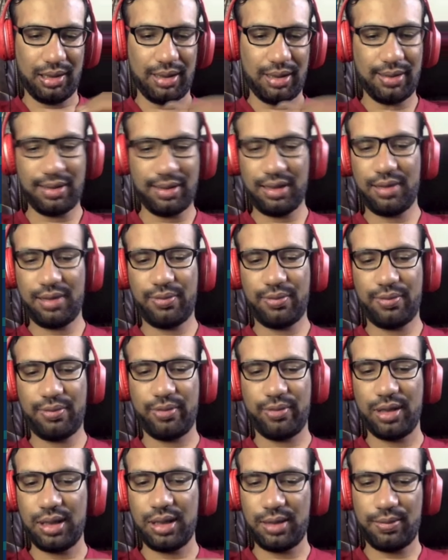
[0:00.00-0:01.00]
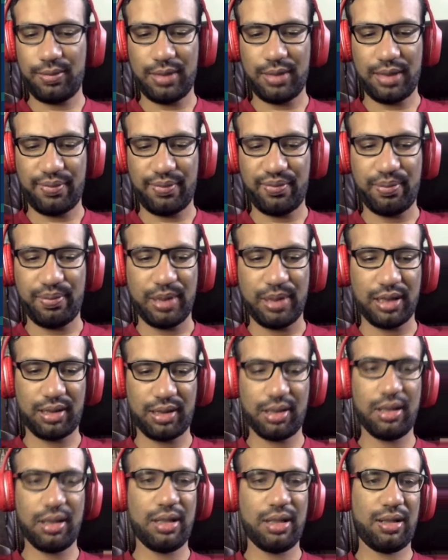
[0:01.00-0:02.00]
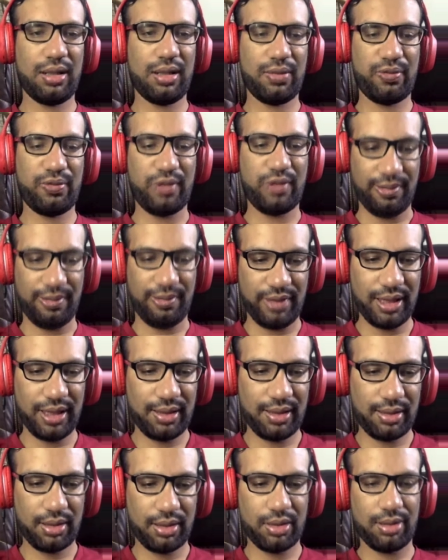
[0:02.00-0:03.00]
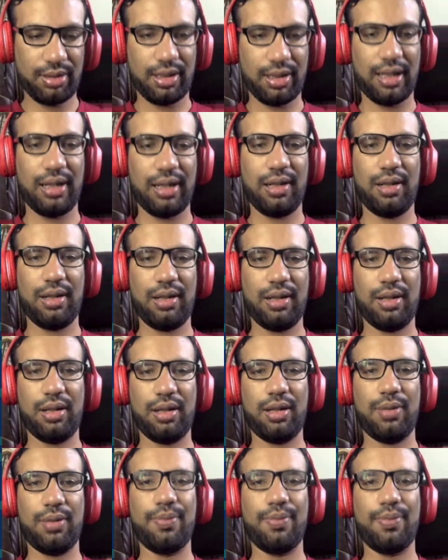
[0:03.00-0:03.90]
This is one of my personal favorites, and